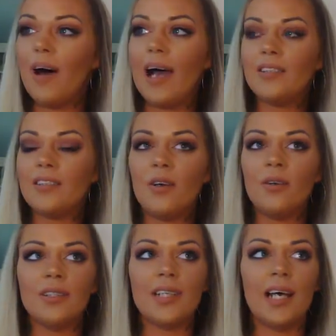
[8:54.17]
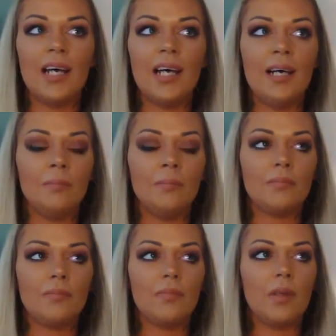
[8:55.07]
I sold um,
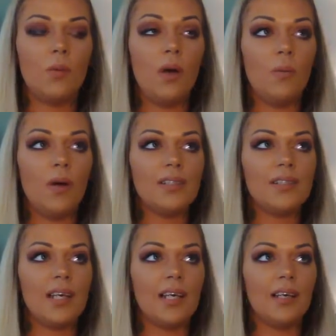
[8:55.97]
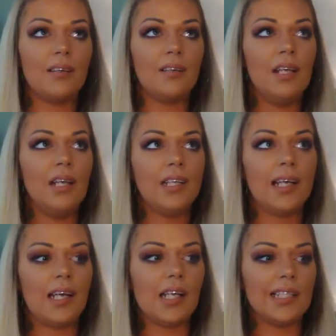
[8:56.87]
what was it?
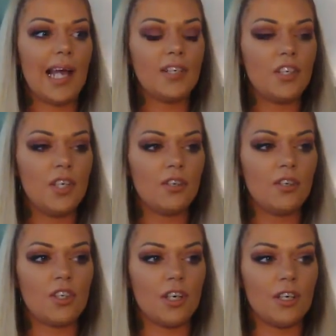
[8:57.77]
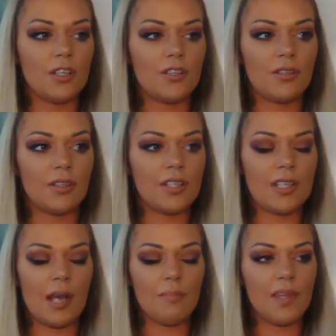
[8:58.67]
Like election shirts or
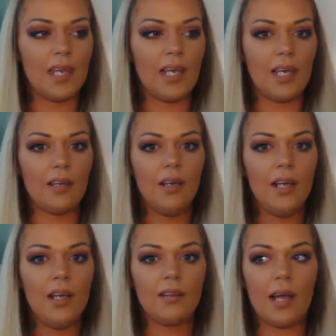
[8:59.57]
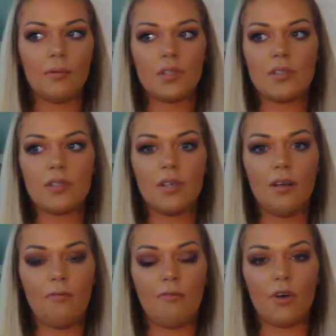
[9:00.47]
something that was
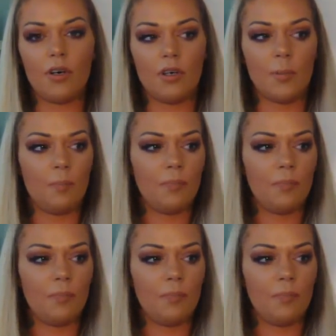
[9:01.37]
for